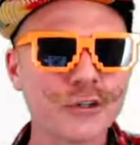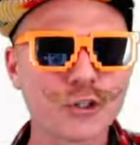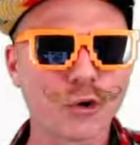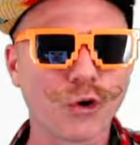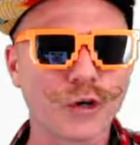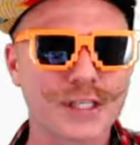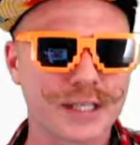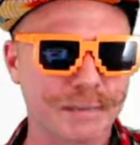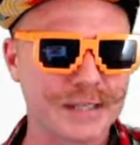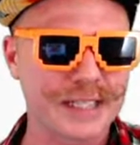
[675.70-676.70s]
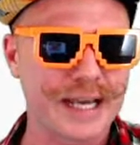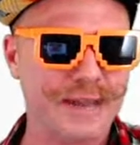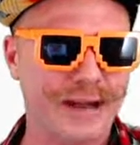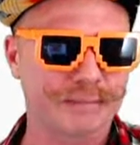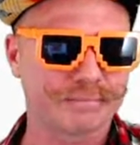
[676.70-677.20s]
draw some
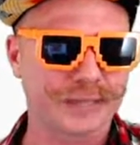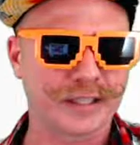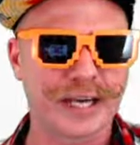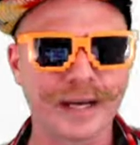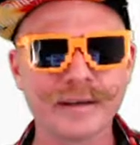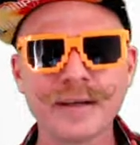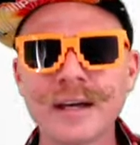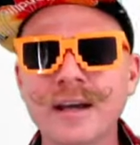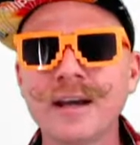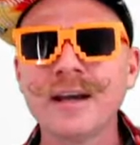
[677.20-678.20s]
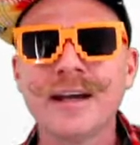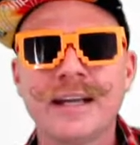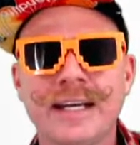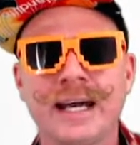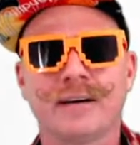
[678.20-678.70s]
together, okay?
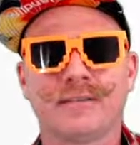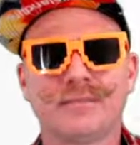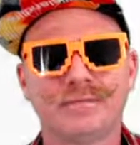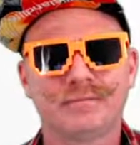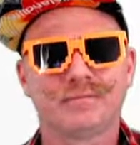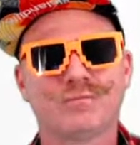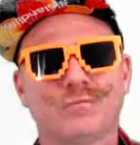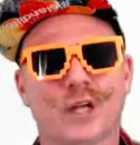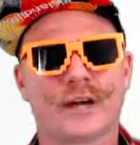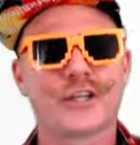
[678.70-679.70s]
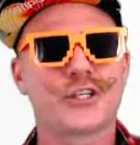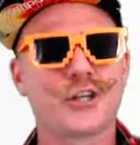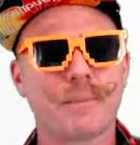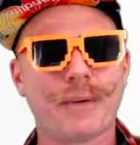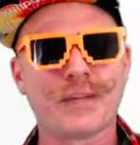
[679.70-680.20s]
Now, I'm going to
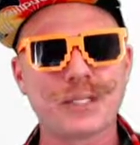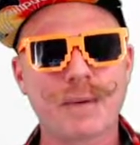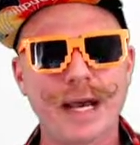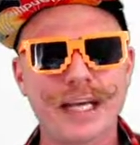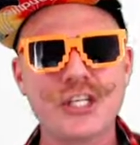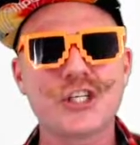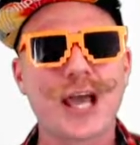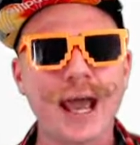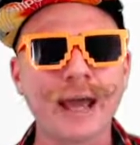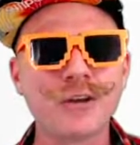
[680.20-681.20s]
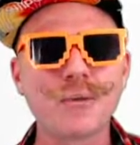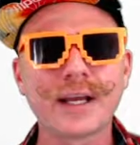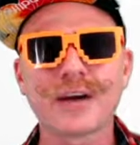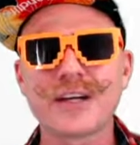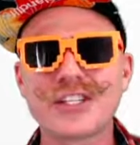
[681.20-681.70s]
stop on this page and we're
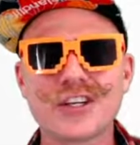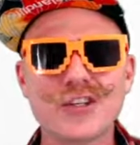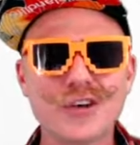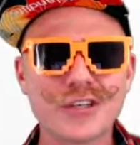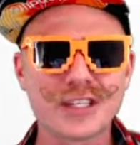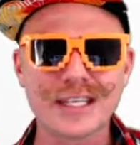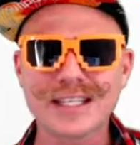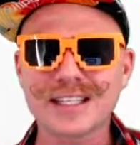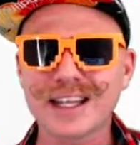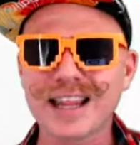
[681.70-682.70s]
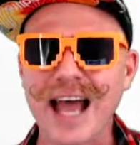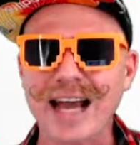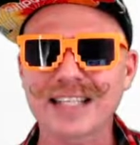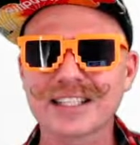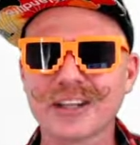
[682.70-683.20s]
going to use this little
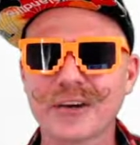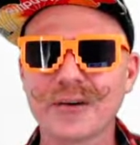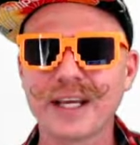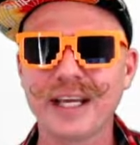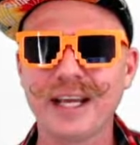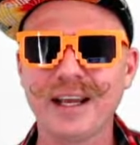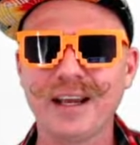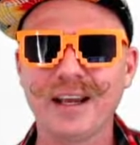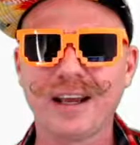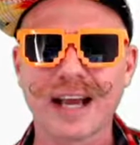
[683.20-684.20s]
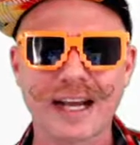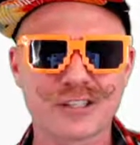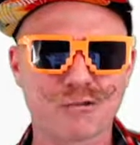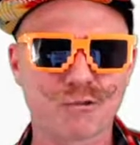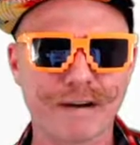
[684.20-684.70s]
axolotl here
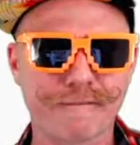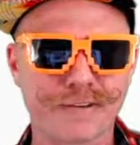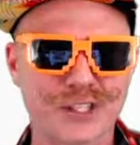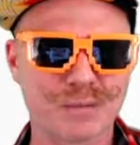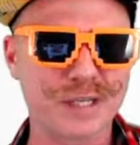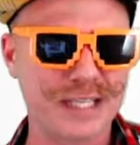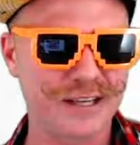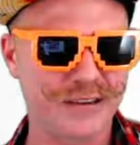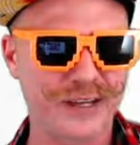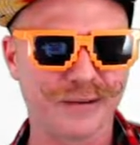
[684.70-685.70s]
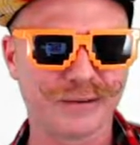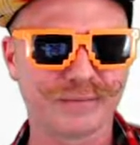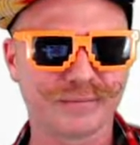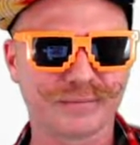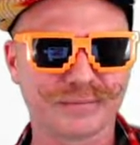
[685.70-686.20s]
as reference material.
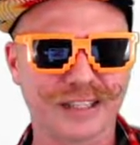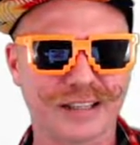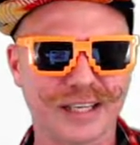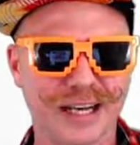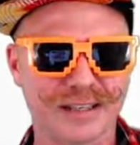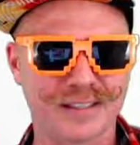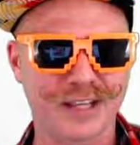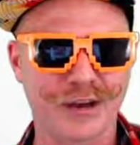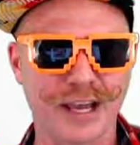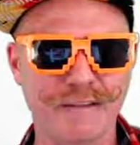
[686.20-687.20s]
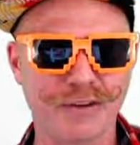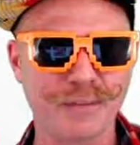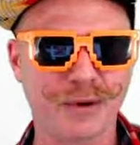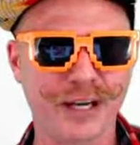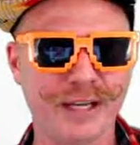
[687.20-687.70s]
Okay, so
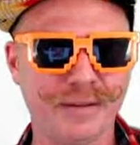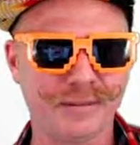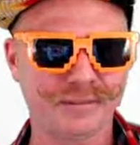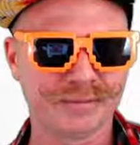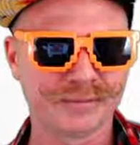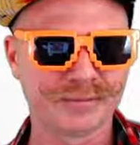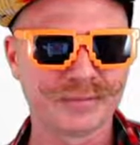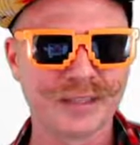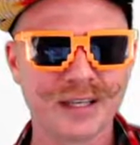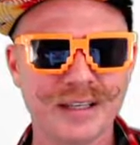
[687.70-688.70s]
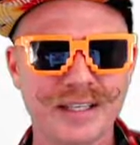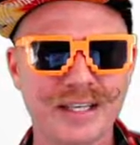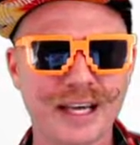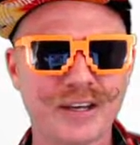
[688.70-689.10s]
everybody get